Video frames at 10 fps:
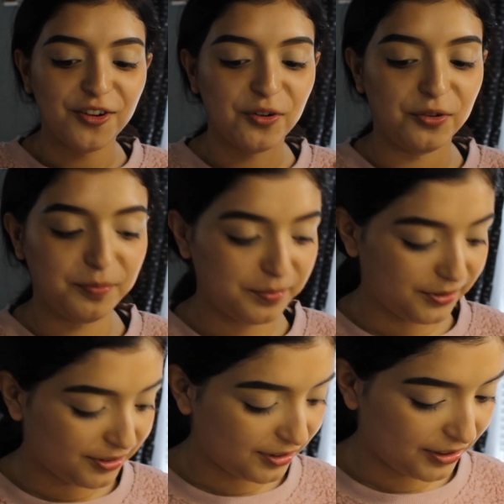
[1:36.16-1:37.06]

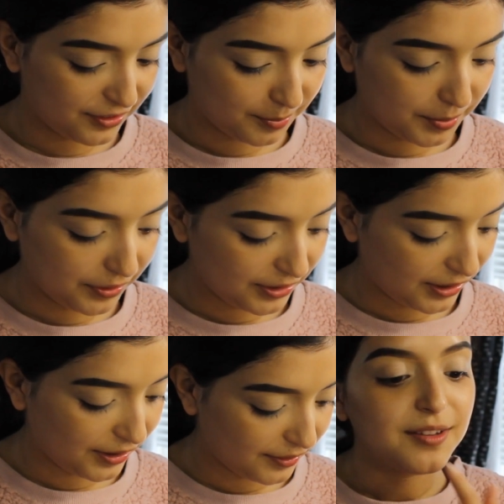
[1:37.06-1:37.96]
oops, I just spilled
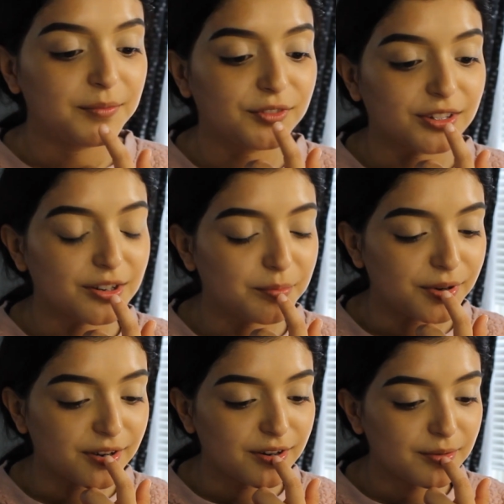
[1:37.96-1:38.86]
that. I'm just gonna
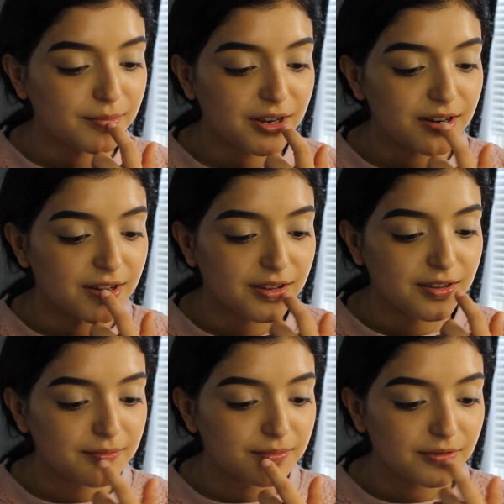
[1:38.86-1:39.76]
put it on my
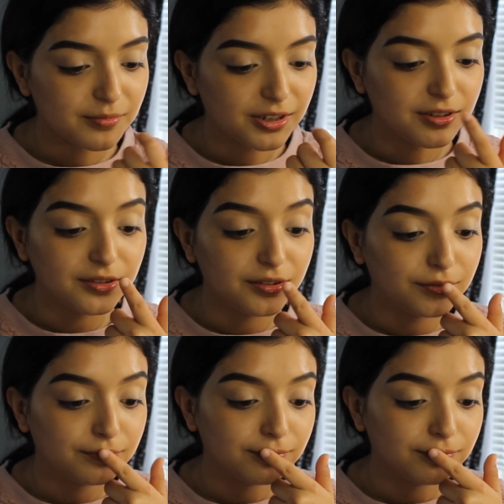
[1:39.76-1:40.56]
lips because